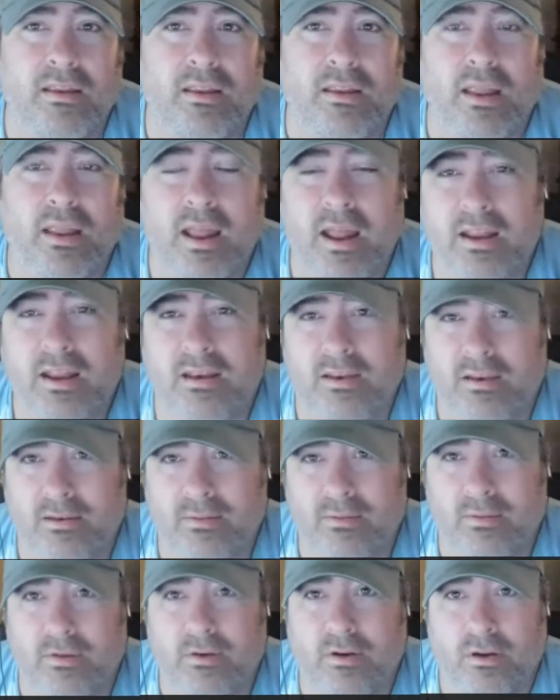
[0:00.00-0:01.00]
hated
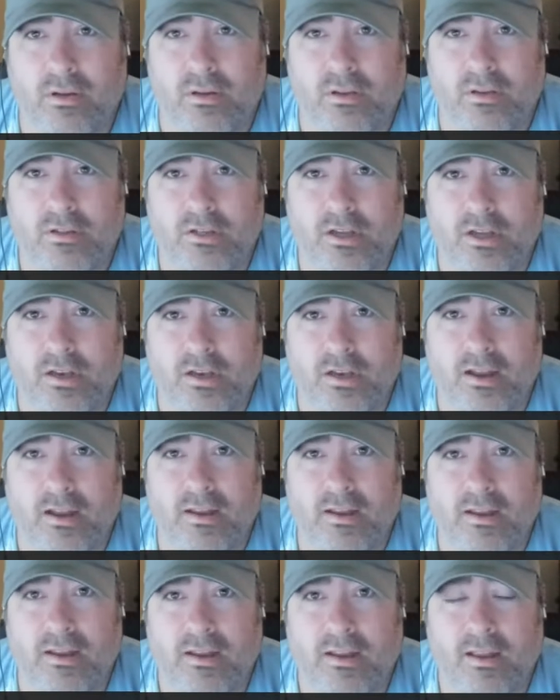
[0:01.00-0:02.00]
Return of the
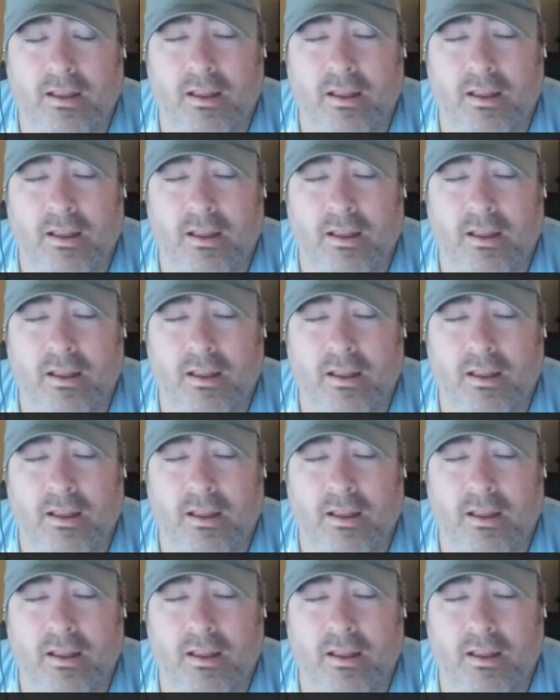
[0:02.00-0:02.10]
Jedi.